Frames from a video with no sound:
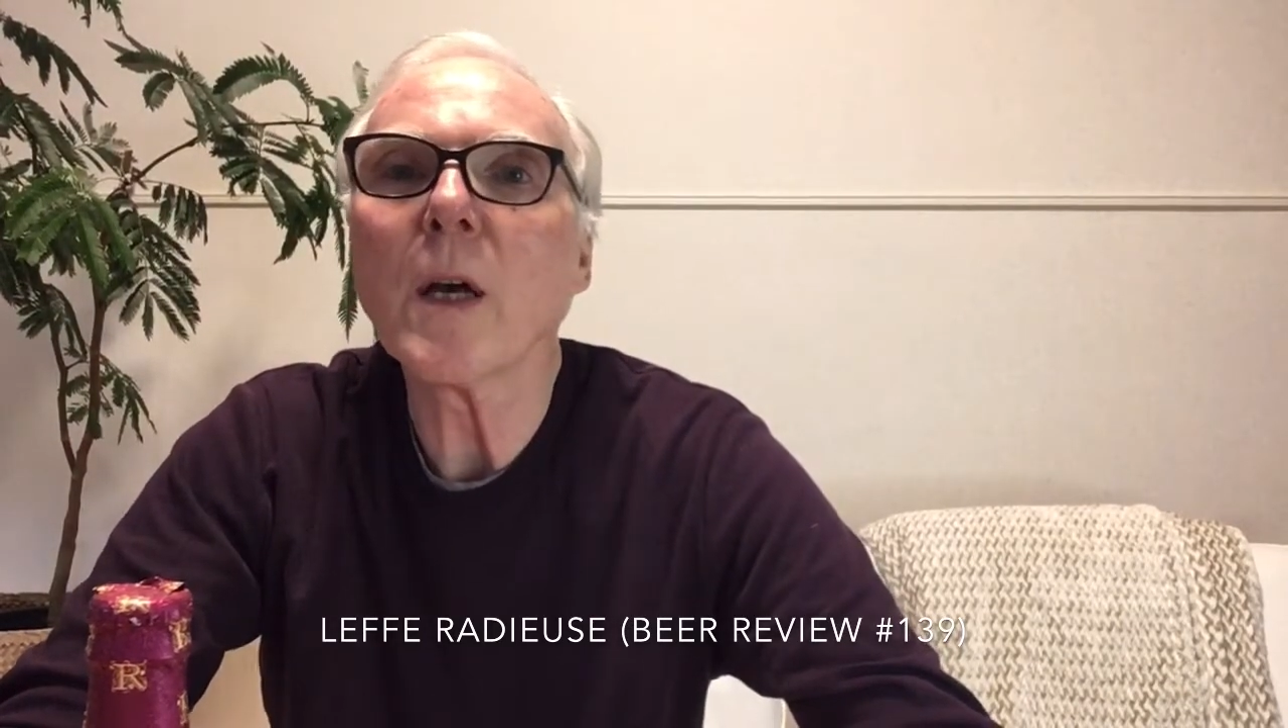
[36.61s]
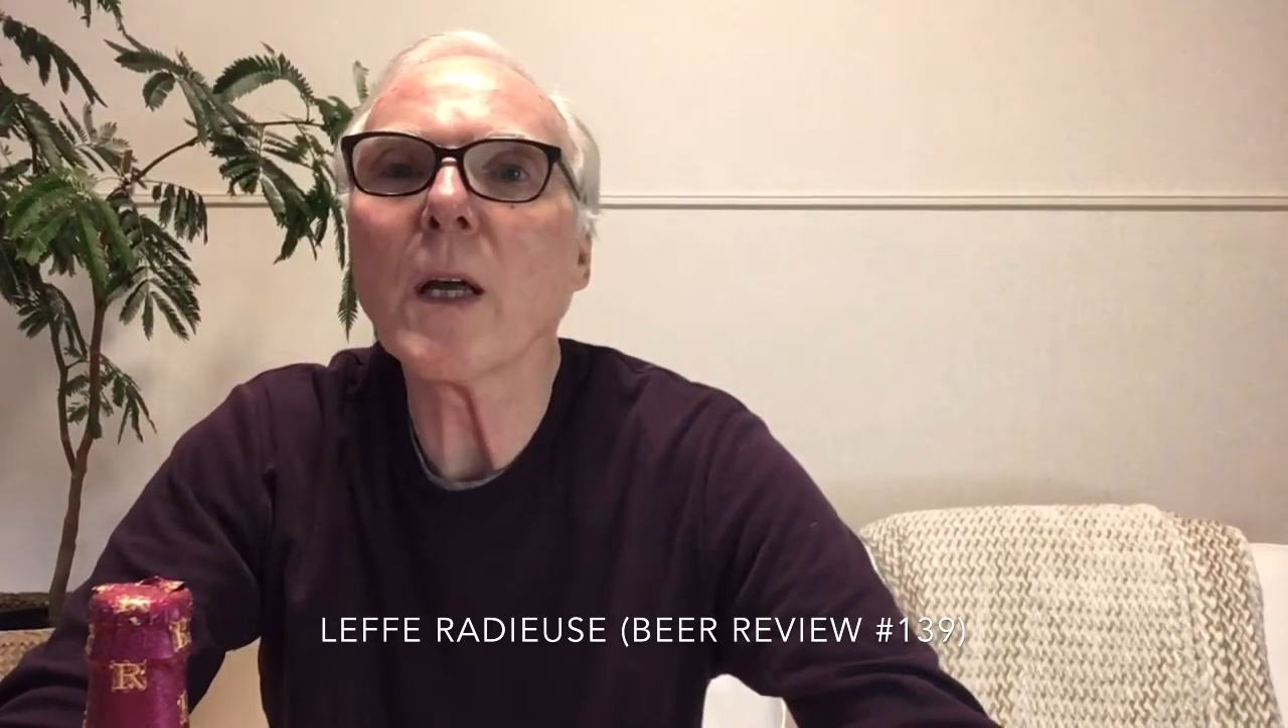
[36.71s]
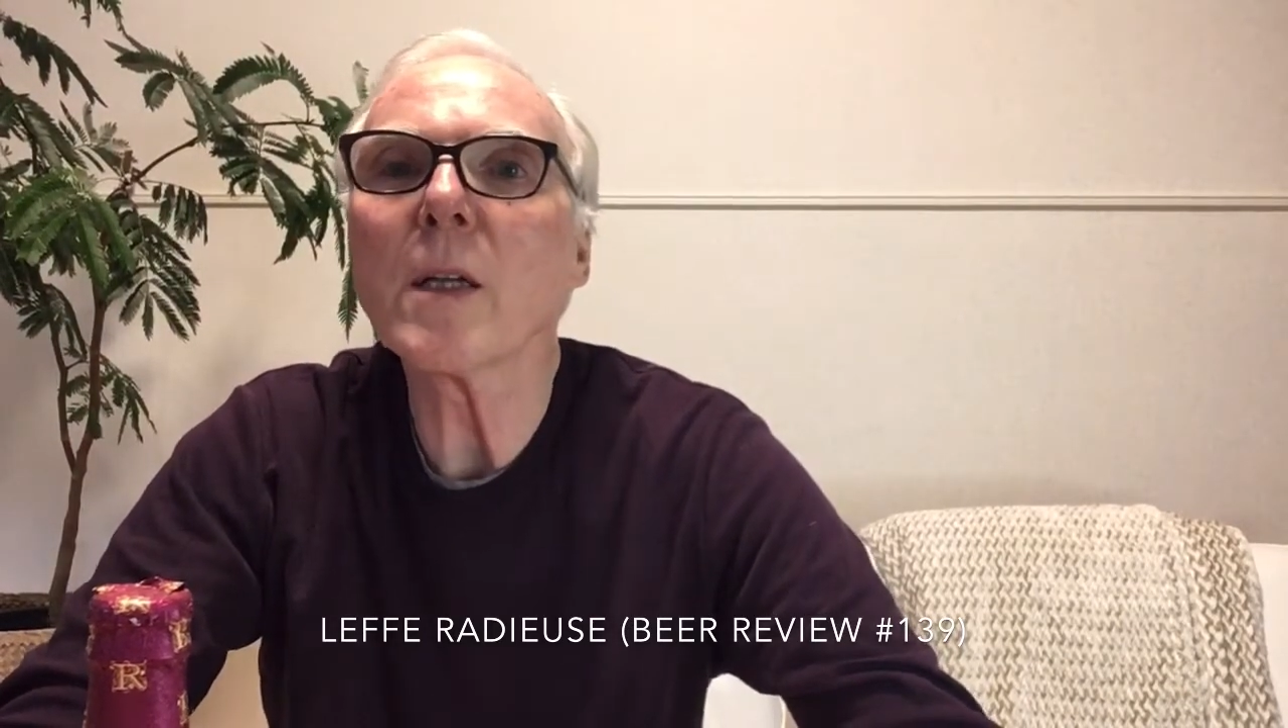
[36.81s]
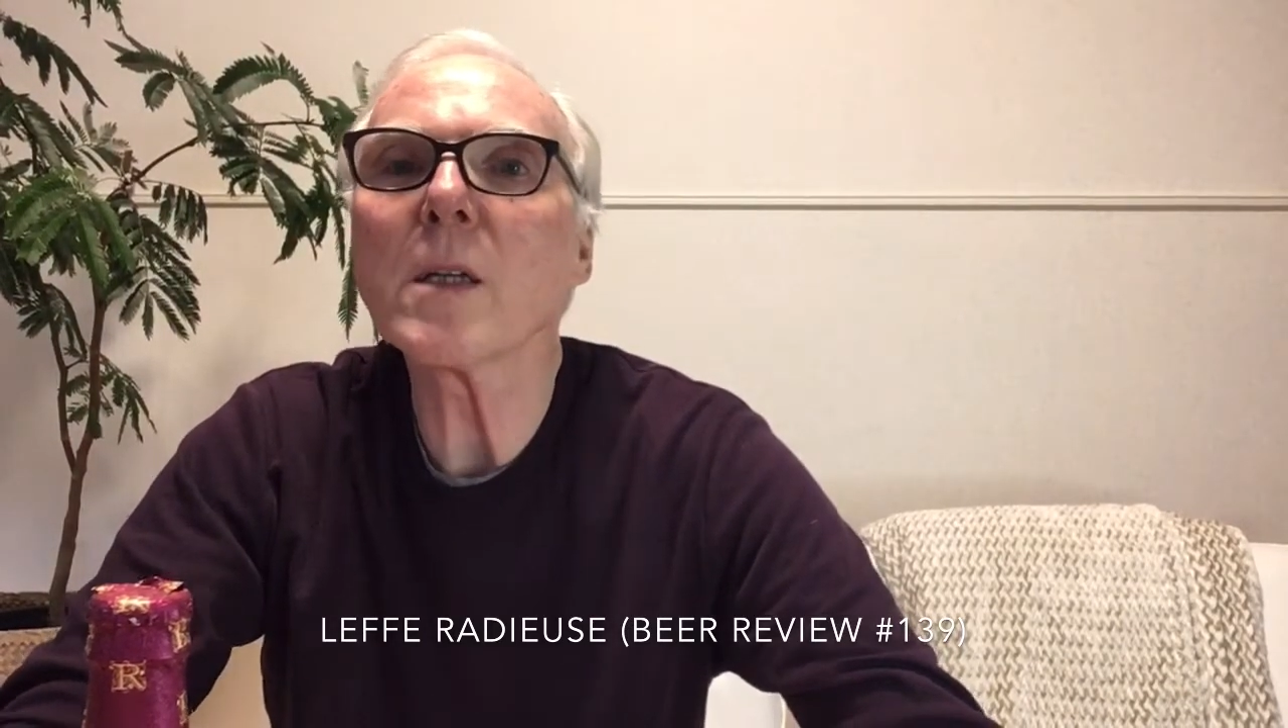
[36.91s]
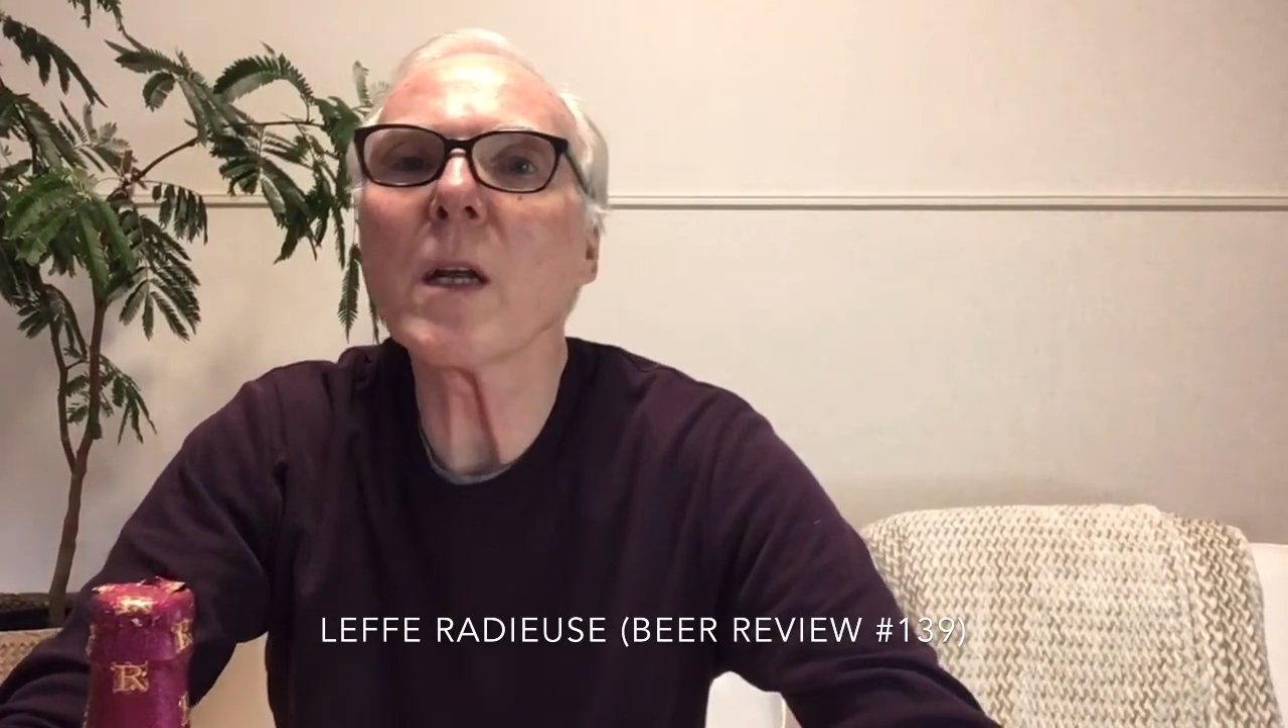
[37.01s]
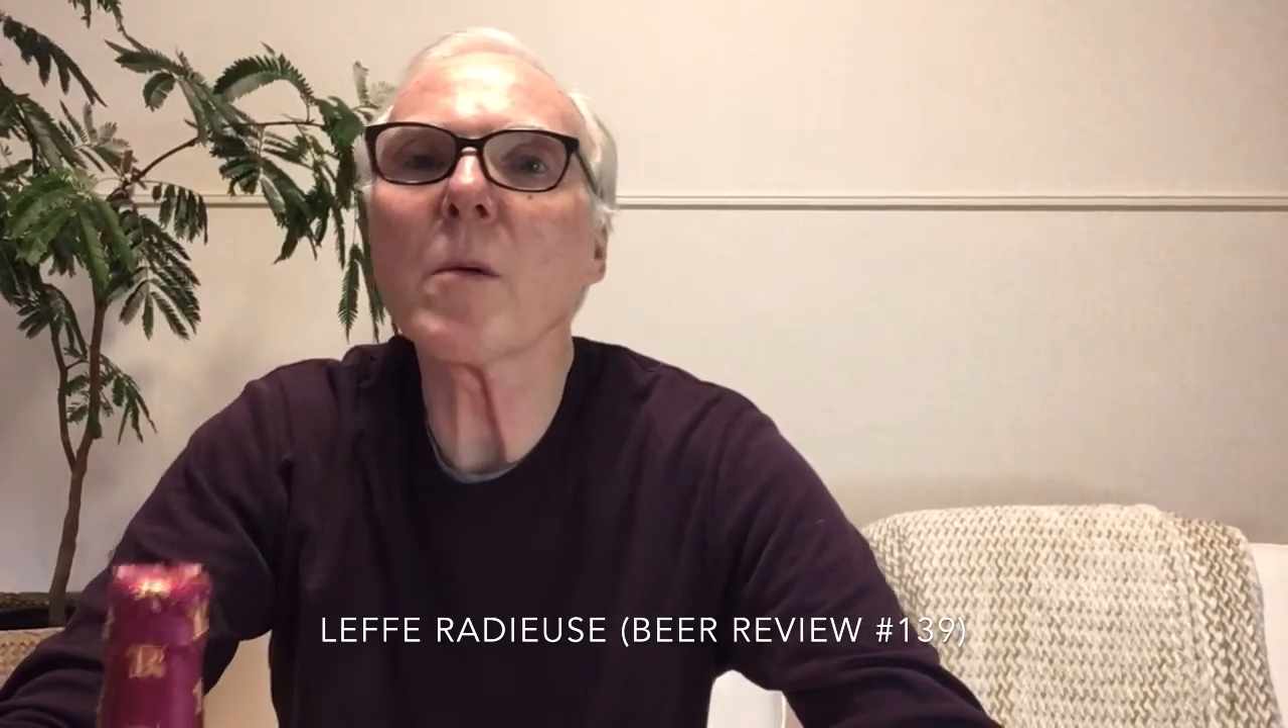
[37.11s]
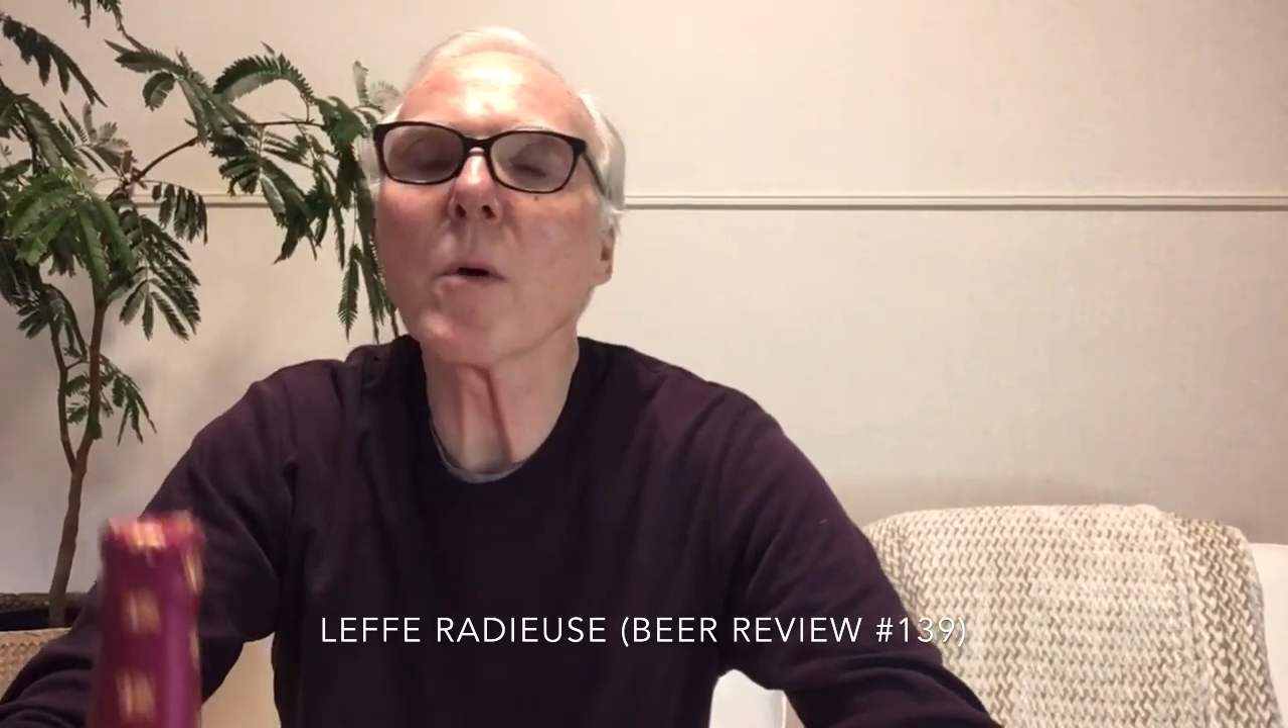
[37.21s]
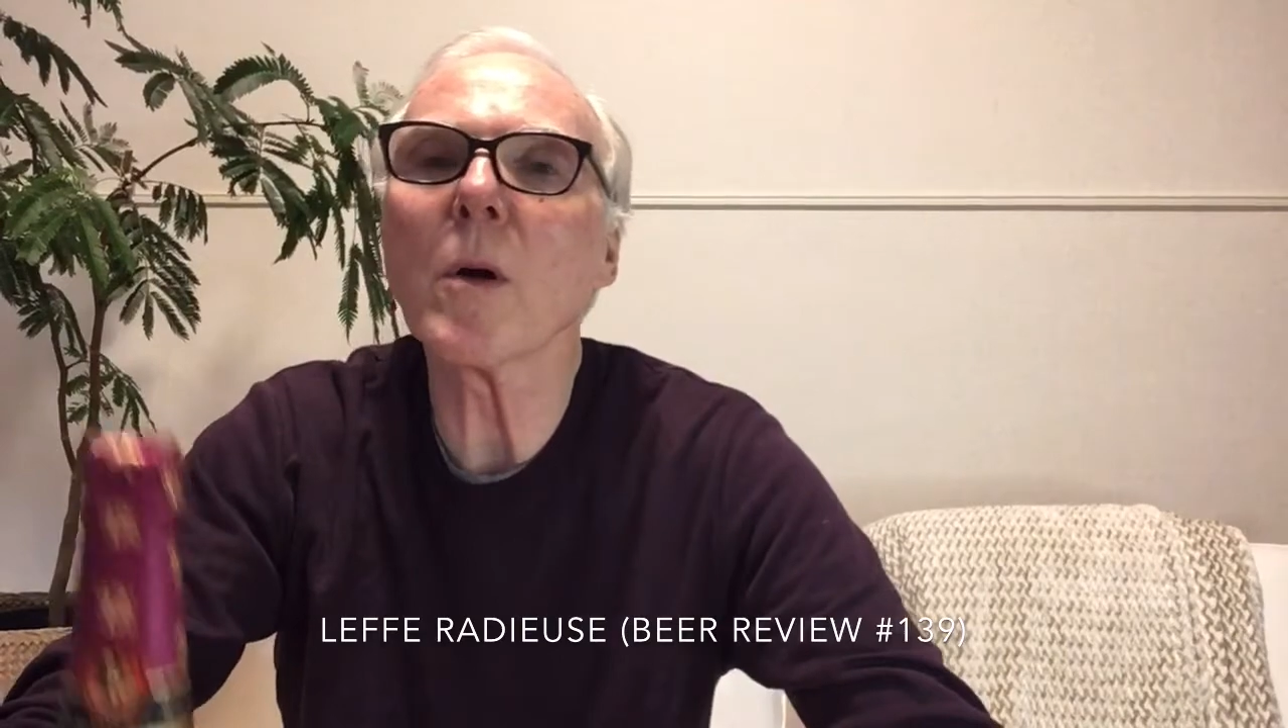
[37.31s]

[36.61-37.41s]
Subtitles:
and today we're